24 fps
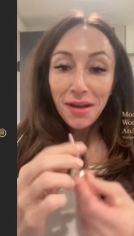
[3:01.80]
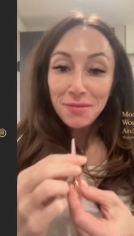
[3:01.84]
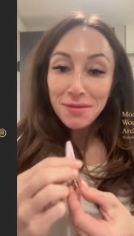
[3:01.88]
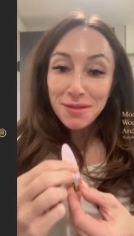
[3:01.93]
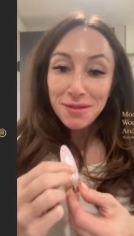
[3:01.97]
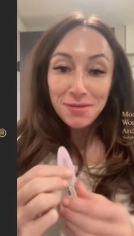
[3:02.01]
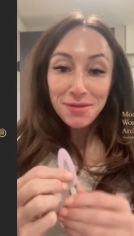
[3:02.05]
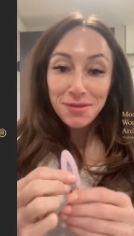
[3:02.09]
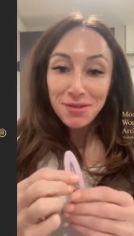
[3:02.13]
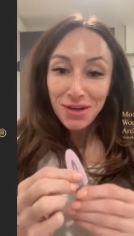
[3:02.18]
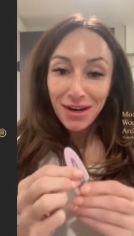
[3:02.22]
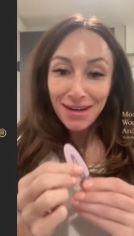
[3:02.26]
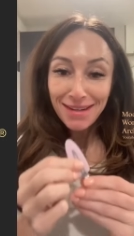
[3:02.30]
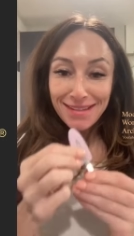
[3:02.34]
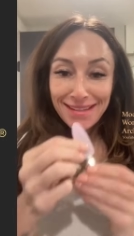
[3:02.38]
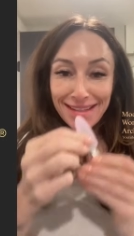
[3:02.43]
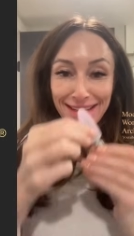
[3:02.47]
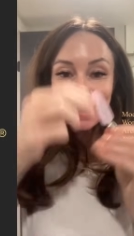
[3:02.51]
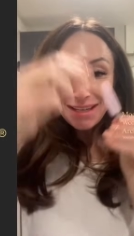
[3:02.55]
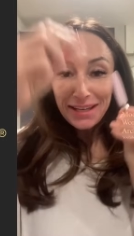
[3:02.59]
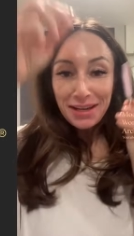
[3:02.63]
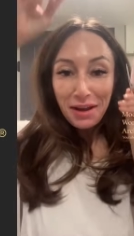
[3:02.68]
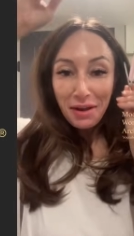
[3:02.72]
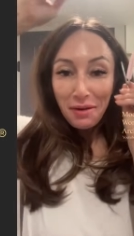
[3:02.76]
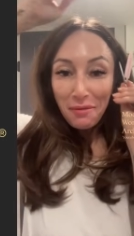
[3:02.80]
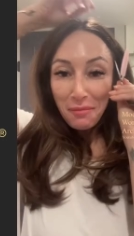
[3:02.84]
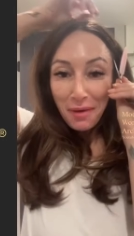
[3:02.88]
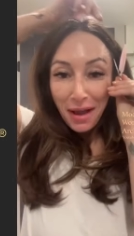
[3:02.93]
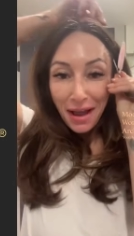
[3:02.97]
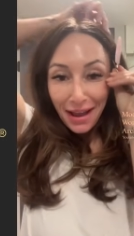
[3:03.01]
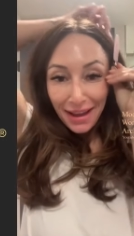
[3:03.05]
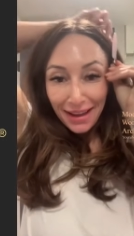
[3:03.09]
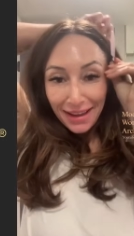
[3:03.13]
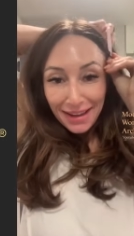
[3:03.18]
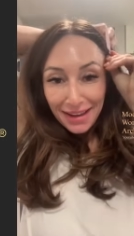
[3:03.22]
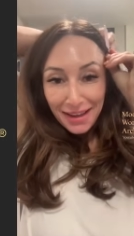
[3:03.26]
was rejected
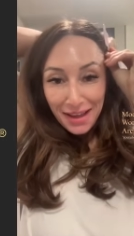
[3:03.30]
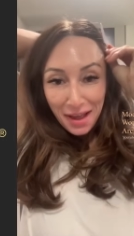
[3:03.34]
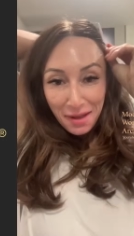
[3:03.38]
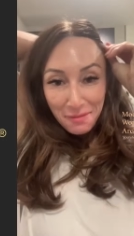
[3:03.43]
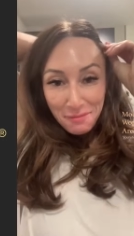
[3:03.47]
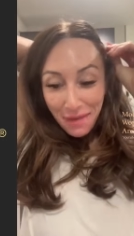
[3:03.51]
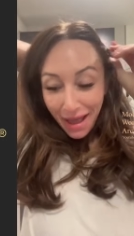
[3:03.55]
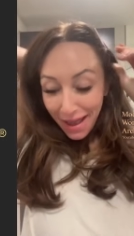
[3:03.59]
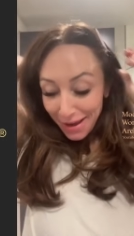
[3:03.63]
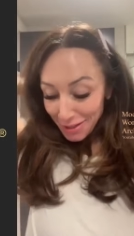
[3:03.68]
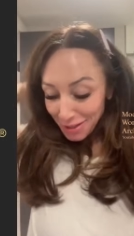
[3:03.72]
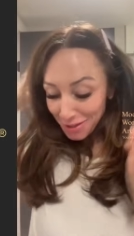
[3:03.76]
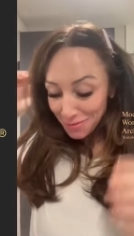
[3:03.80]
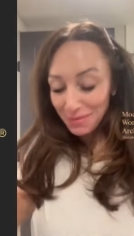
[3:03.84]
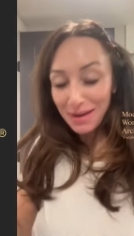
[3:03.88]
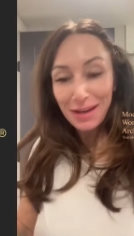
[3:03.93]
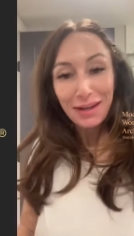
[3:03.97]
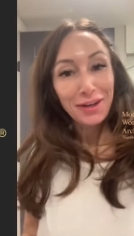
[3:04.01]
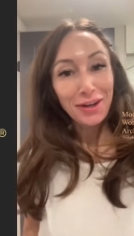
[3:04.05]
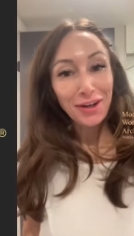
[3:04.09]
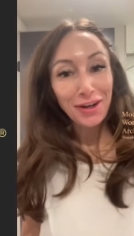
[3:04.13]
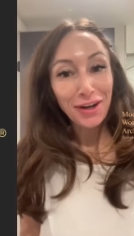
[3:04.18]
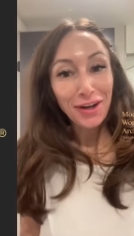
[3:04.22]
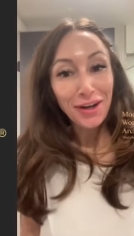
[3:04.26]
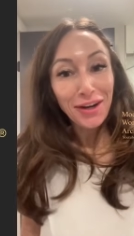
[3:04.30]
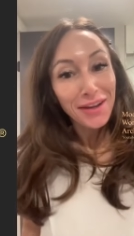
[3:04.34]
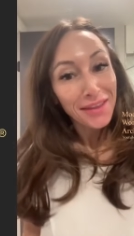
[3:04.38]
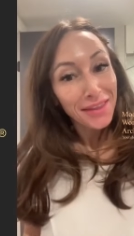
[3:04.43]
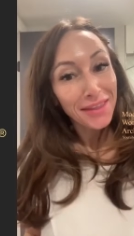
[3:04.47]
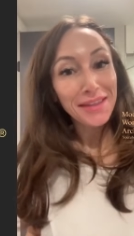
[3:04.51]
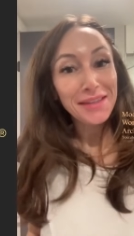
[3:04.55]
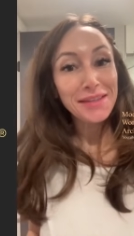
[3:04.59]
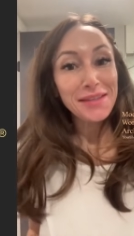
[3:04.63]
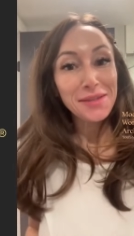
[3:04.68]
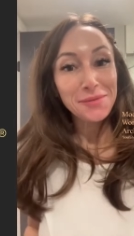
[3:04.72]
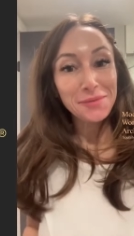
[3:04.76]
by a matchmaker
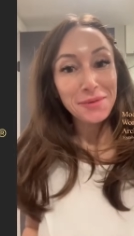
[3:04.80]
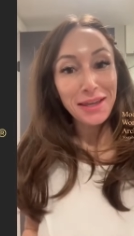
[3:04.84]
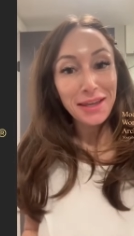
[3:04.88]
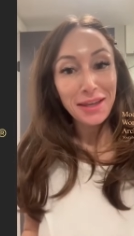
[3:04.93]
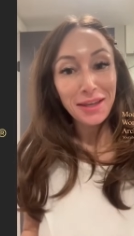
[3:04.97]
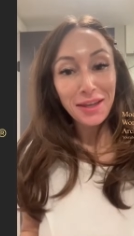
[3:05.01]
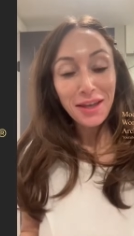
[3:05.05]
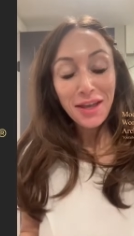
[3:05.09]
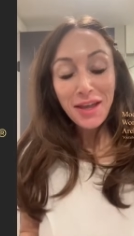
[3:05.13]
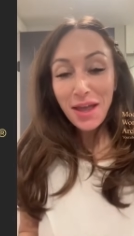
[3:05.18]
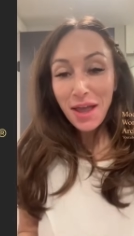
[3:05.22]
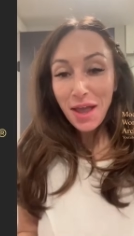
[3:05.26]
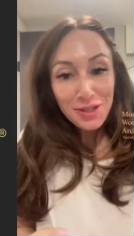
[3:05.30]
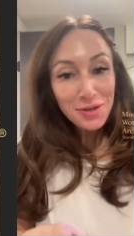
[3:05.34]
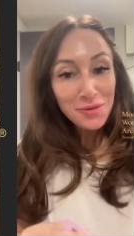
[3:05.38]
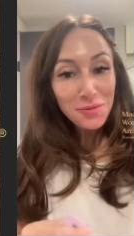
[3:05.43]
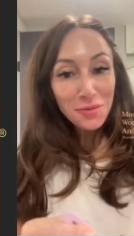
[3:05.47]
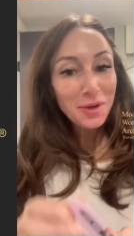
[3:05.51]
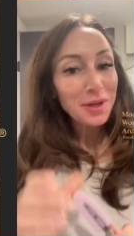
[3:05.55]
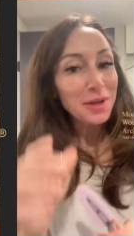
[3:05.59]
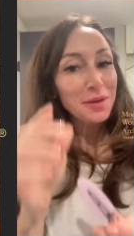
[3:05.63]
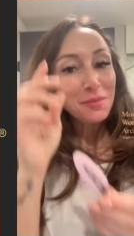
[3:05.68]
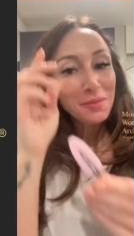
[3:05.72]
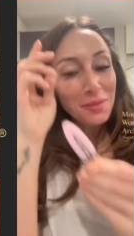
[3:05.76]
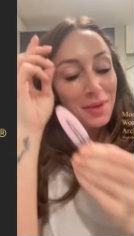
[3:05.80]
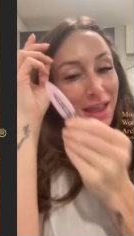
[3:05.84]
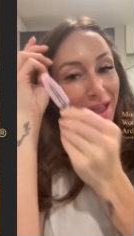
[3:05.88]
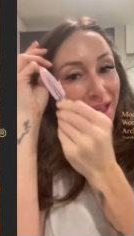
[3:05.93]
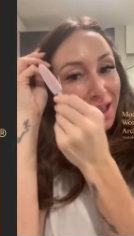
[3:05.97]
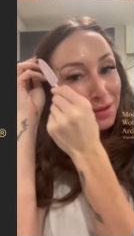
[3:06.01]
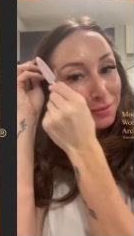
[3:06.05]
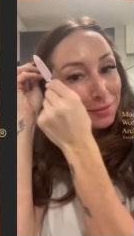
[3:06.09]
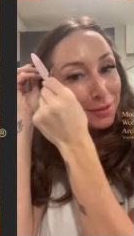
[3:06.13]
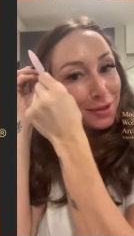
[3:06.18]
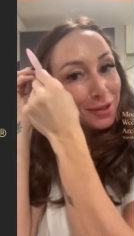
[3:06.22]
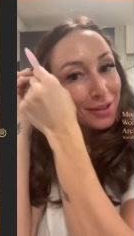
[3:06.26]
this week. You wouldn't be
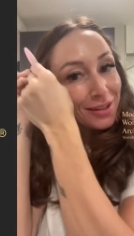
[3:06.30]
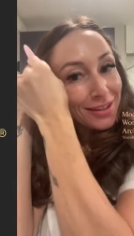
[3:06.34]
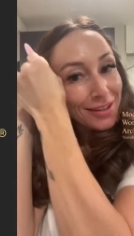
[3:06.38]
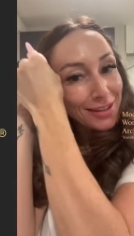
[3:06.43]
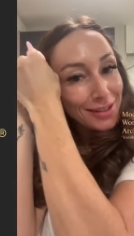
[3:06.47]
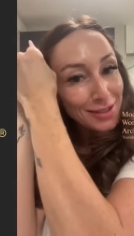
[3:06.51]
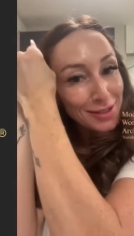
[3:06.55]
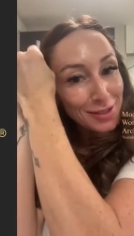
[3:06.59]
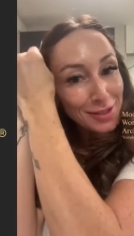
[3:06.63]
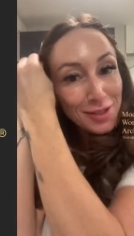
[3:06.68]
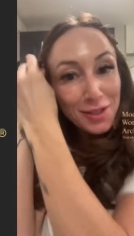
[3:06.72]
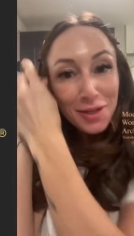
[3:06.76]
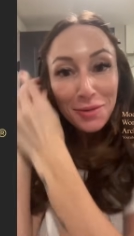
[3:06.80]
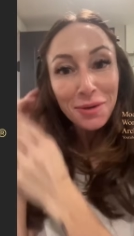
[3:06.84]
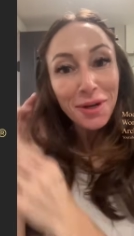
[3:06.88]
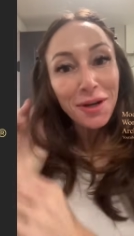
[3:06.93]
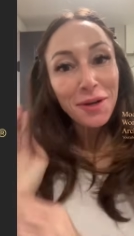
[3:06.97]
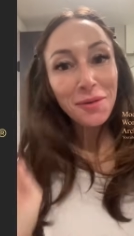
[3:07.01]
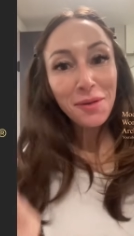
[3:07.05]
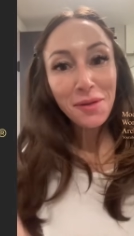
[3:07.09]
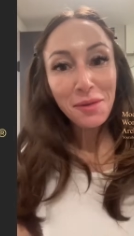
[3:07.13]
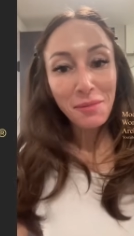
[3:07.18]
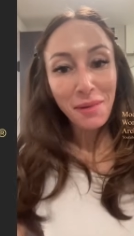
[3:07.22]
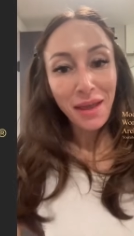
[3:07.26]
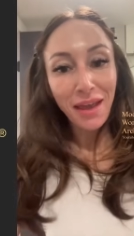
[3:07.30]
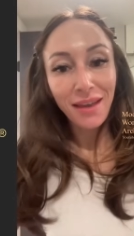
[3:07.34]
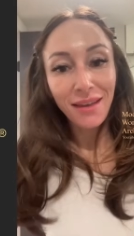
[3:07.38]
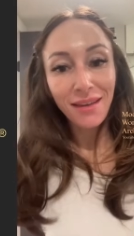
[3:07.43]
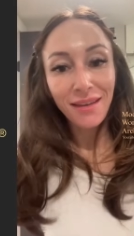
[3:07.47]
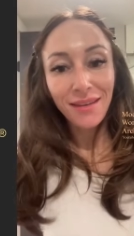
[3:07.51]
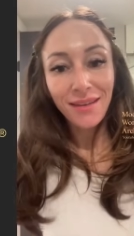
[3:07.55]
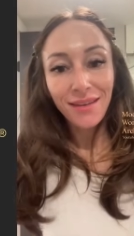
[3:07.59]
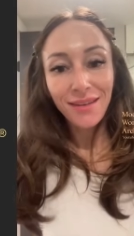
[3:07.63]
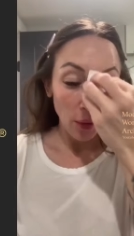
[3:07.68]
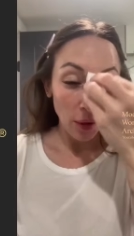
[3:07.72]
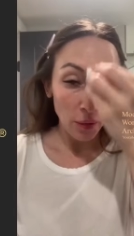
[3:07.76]
able to work with me.
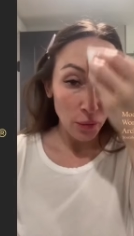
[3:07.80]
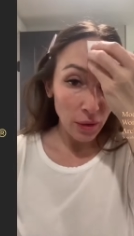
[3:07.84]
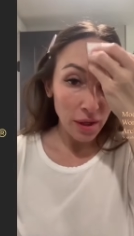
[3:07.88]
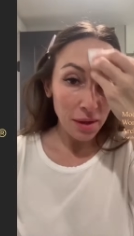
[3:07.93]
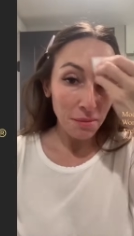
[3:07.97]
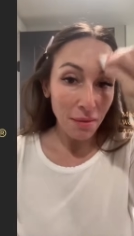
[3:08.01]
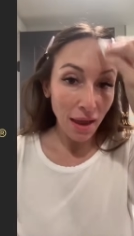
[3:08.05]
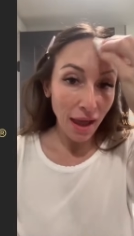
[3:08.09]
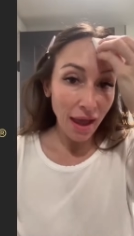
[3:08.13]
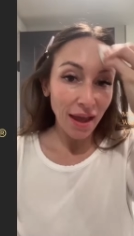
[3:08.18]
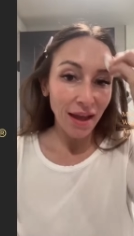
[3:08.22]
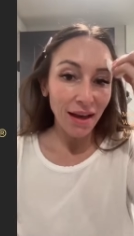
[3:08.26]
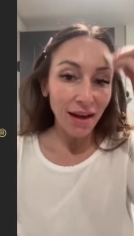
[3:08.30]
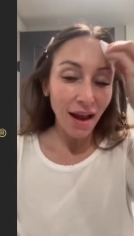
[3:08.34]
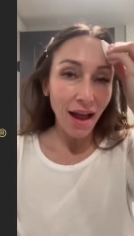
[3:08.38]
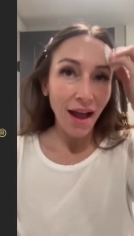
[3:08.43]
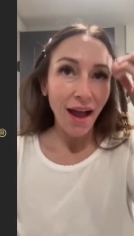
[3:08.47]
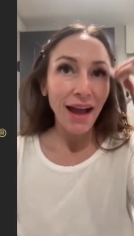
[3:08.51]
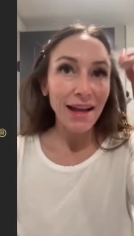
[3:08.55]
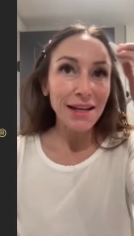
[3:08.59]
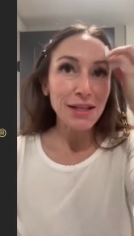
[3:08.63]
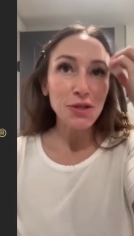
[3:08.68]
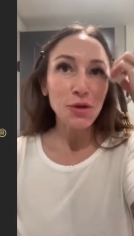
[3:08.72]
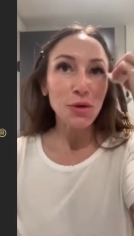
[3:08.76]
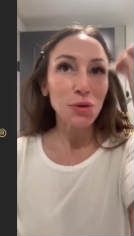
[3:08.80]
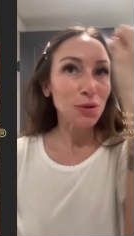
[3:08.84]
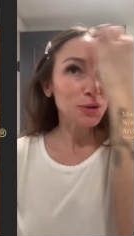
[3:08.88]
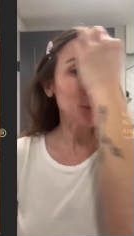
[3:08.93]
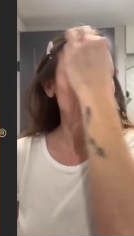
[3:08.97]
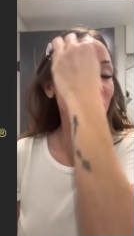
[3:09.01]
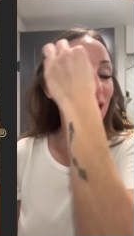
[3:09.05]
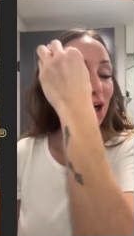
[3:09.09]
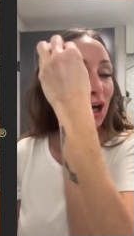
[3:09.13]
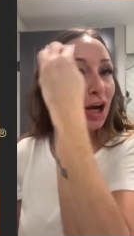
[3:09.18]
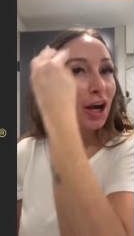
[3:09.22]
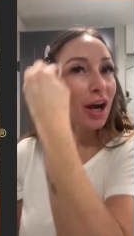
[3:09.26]
When we met, I told
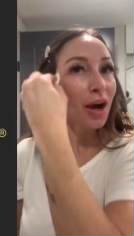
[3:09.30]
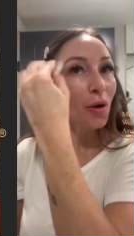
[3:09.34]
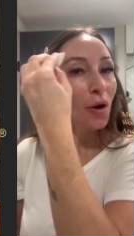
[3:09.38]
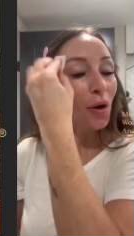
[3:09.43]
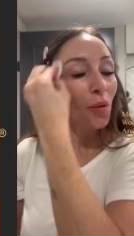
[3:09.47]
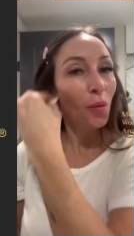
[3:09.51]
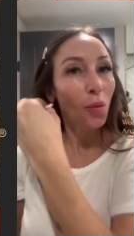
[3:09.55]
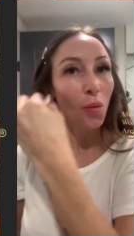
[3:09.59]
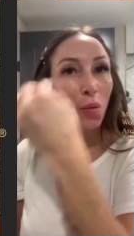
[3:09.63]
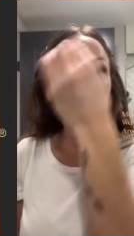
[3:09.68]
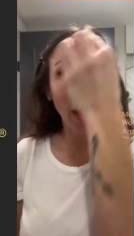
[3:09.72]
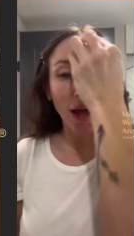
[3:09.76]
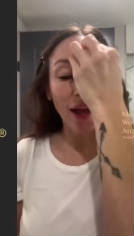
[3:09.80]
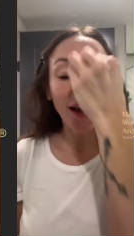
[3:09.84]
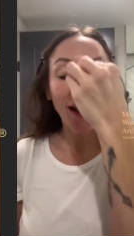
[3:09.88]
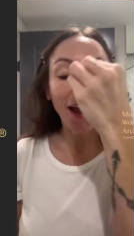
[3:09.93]
her what